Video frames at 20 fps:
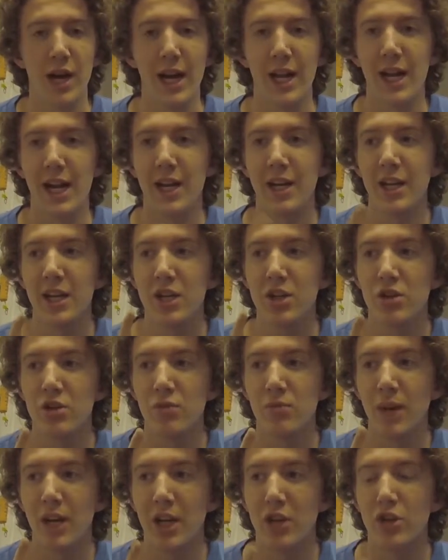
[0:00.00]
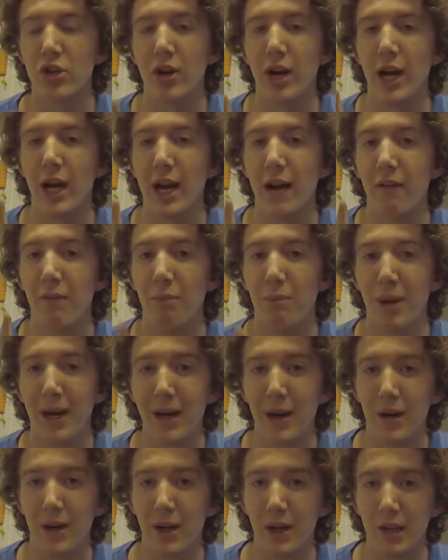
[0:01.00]
And then I need to make sure I have
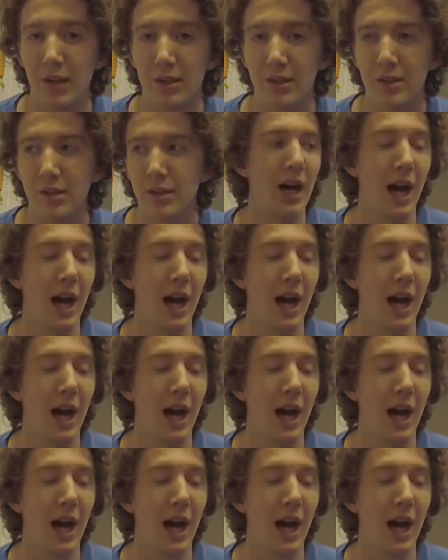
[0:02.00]
bearings.